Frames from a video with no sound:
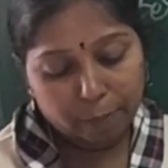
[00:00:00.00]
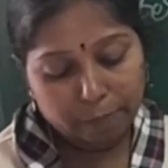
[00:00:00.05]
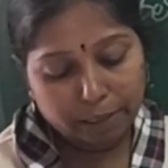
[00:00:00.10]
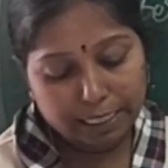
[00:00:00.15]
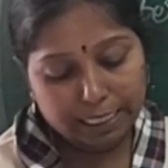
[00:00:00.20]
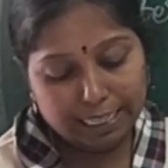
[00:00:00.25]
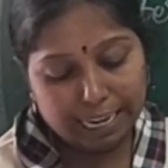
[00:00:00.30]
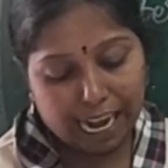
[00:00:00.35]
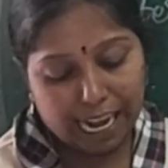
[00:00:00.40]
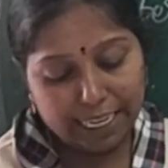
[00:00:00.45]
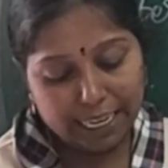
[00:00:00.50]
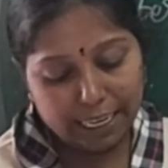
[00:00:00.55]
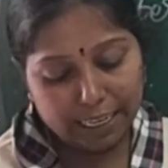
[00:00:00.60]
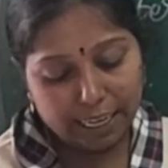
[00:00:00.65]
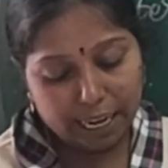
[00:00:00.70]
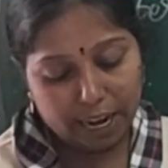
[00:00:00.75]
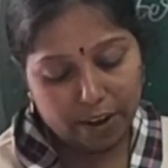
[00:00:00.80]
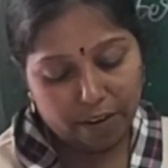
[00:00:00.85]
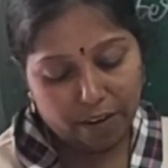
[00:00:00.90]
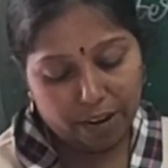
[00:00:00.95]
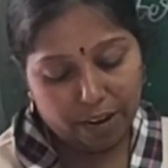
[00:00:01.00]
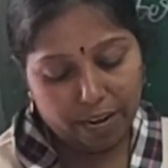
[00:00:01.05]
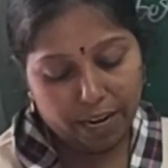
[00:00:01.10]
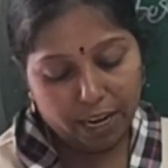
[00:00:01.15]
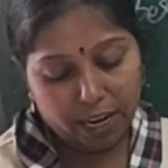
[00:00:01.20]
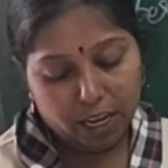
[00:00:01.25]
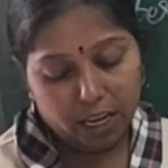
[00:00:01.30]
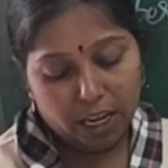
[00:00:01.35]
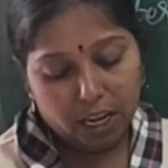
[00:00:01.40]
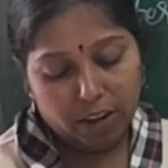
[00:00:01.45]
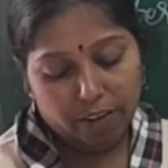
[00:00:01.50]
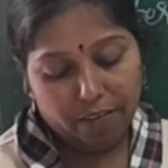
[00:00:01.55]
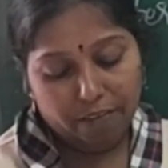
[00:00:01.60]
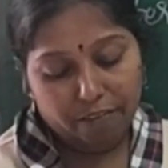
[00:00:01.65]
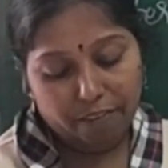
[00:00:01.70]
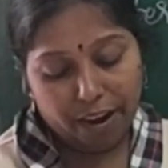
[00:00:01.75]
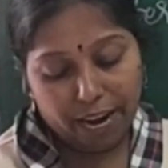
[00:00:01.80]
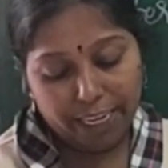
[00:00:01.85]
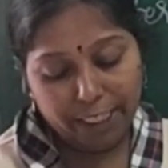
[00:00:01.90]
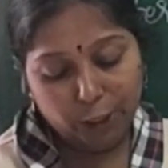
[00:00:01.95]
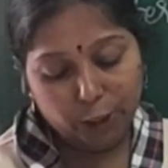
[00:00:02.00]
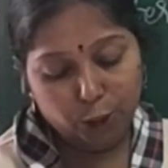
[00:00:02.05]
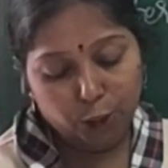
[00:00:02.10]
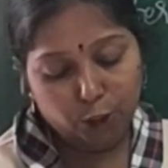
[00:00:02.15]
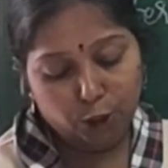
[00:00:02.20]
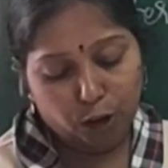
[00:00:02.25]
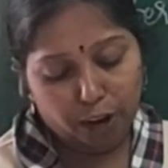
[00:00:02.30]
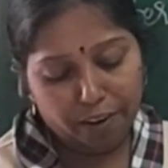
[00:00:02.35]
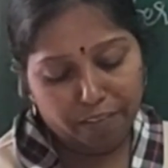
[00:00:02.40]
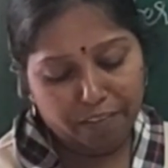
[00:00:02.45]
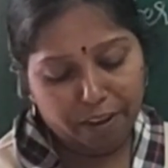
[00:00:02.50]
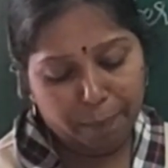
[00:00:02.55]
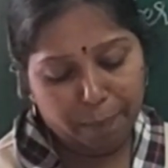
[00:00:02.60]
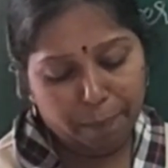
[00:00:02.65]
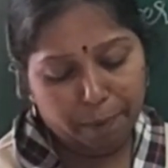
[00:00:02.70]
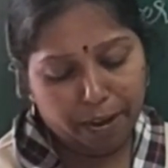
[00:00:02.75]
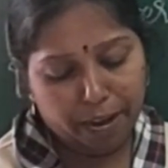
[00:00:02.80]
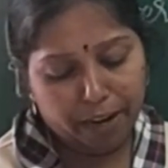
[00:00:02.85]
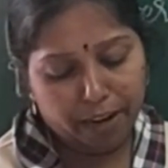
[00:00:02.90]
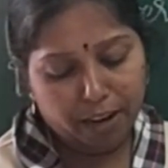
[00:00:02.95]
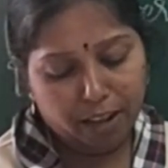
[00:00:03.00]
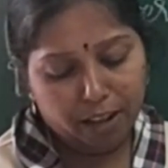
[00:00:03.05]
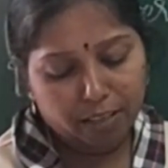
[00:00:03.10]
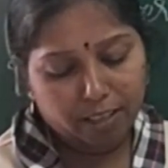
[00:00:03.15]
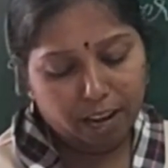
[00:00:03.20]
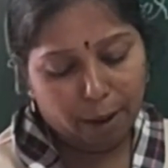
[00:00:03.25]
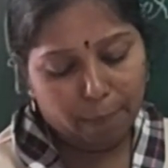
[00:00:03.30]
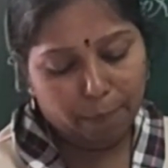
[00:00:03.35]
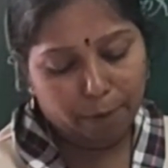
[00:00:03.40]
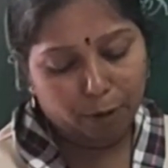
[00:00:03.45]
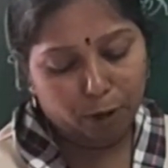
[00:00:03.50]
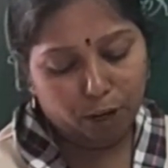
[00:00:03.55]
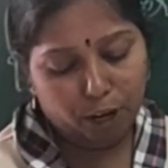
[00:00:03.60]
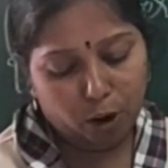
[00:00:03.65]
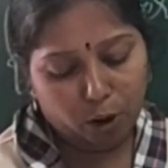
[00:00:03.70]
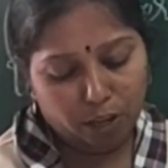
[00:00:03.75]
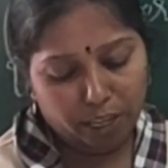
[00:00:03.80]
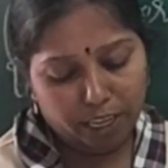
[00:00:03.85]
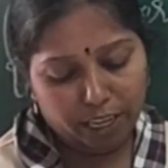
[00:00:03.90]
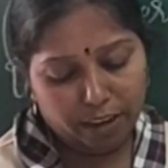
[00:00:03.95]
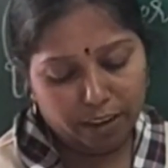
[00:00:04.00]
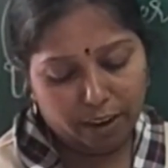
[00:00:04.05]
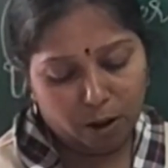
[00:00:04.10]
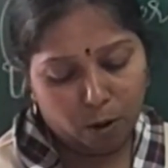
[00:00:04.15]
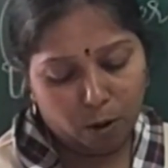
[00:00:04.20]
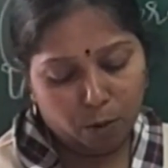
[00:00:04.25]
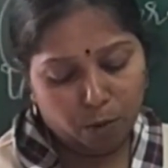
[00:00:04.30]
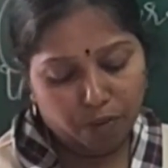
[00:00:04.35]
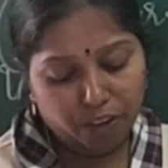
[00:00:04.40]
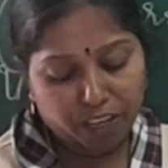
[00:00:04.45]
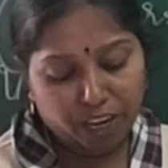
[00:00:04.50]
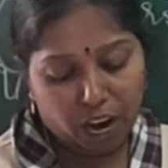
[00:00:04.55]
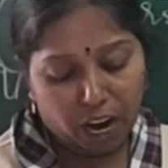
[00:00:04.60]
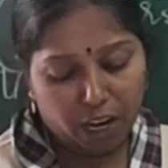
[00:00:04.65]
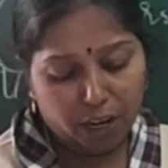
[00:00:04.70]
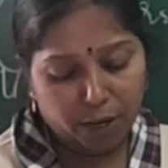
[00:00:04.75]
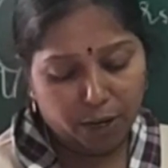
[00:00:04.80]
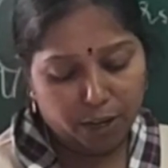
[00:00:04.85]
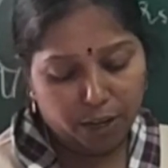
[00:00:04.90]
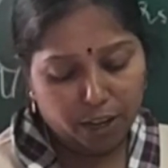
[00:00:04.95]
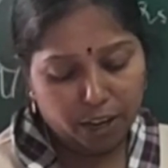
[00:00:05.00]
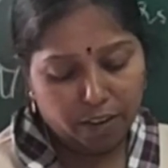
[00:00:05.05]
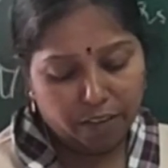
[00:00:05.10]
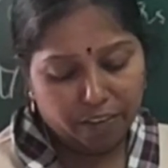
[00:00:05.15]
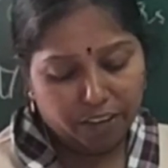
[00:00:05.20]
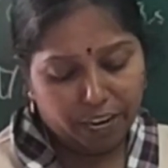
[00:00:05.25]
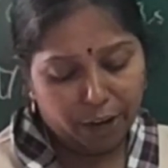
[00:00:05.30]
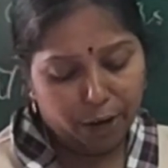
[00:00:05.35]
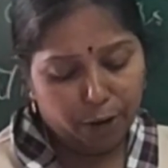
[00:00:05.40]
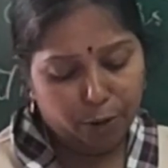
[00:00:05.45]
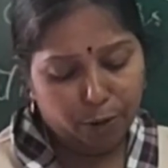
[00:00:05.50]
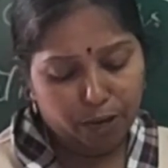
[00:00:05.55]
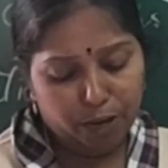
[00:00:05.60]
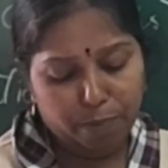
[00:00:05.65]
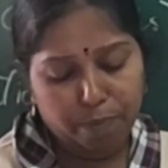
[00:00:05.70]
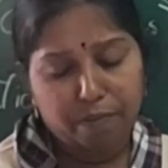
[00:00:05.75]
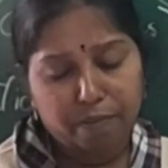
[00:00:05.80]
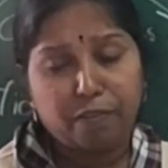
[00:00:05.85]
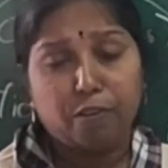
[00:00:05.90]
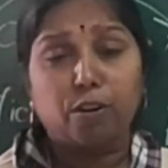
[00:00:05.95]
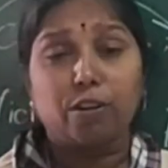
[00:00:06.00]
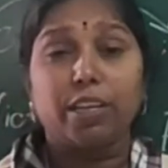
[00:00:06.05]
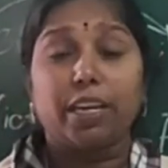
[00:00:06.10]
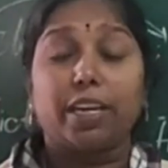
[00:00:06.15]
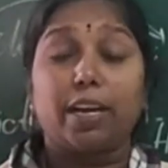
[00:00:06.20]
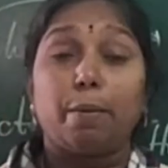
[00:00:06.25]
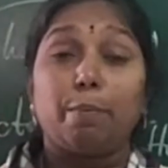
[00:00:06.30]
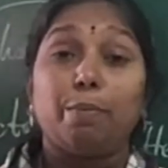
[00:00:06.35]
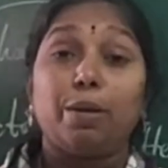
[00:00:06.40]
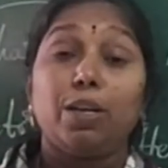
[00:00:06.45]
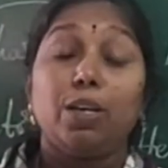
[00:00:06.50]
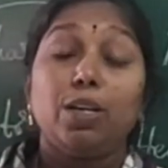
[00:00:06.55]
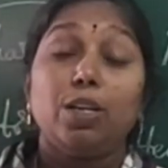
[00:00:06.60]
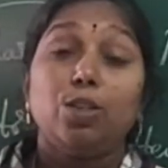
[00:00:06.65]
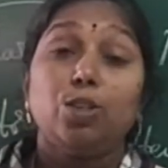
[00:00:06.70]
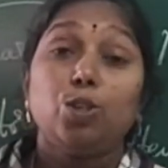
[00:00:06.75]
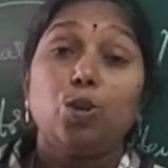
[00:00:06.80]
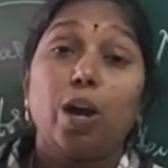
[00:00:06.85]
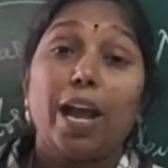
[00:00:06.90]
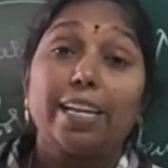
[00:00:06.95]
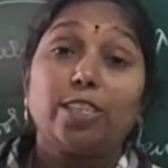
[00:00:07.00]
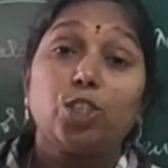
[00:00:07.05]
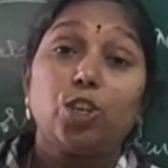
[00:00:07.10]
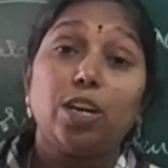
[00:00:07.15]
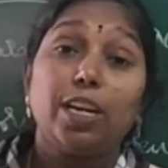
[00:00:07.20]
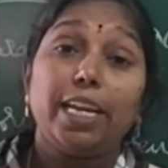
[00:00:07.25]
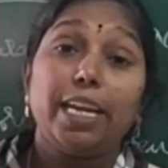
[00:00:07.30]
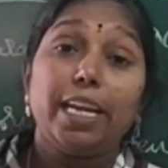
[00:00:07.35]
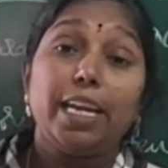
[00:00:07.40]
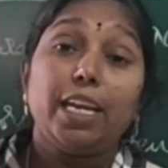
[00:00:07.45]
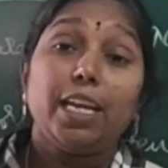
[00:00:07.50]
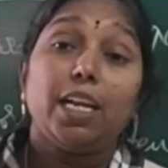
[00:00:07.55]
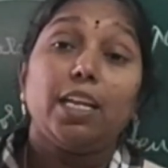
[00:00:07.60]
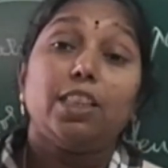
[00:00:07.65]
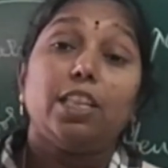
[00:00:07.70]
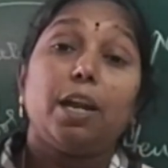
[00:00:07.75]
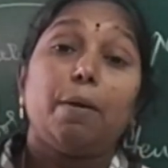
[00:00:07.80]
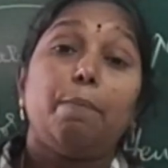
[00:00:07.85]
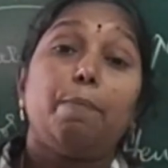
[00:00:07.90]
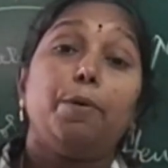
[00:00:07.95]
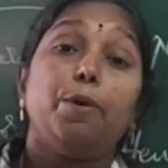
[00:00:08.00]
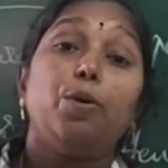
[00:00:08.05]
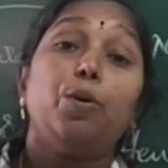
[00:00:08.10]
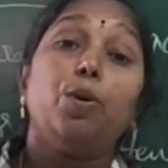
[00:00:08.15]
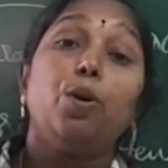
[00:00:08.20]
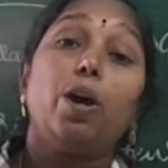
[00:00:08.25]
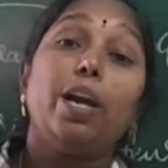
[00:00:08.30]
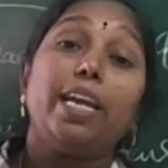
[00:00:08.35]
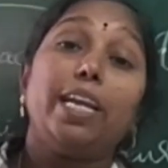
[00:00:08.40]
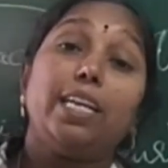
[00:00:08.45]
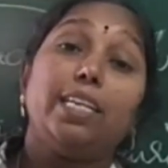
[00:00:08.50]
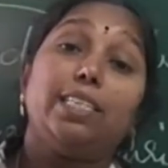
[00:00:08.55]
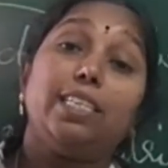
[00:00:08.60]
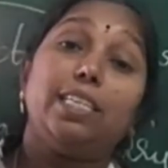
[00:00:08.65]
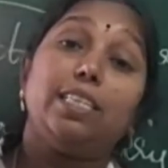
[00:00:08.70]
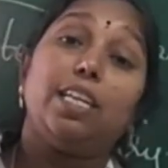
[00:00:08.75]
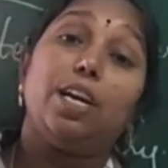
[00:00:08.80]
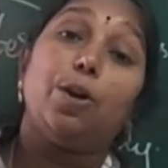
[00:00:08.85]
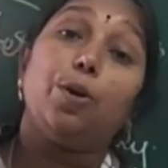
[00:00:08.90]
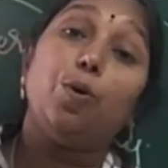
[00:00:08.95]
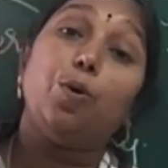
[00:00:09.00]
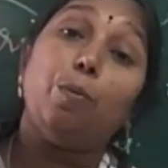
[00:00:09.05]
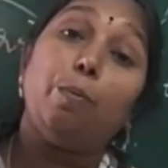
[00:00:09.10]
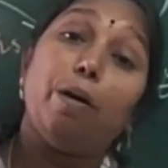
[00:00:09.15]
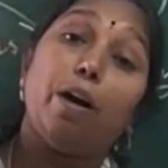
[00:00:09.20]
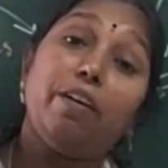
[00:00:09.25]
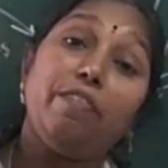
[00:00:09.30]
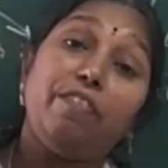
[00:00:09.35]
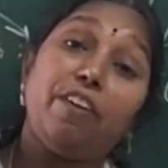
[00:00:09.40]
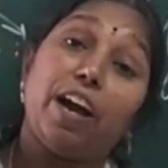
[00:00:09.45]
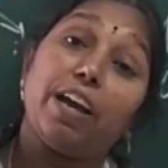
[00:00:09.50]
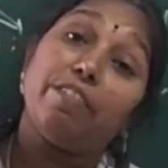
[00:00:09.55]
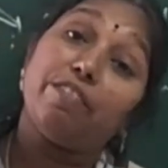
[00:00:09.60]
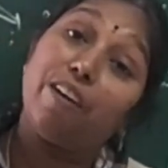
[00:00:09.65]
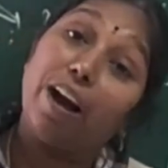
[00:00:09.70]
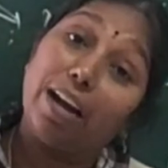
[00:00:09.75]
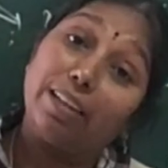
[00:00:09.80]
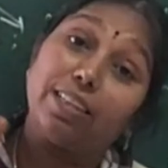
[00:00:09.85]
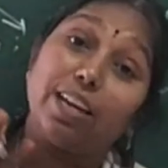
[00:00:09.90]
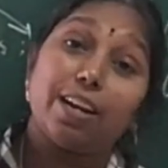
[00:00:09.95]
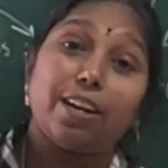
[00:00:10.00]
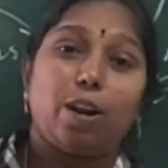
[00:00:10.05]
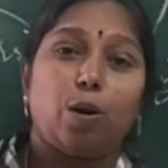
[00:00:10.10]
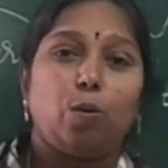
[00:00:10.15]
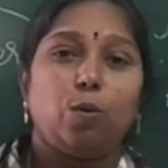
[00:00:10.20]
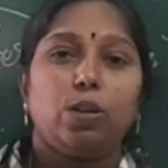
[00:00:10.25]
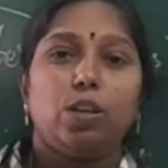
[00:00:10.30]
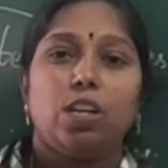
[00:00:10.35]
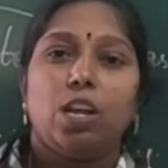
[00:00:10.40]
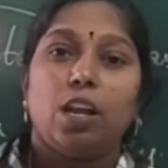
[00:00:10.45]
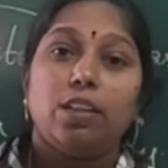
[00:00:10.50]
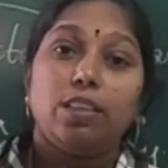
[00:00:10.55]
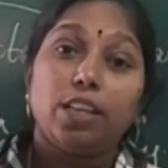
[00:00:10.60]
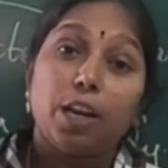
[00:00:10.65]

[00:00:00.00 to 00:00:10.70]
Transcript: Mrs. Lander, Henry, why should not we bring that bureau down here now? We can do it before they come. So actually, that bureau is in the room of her father now.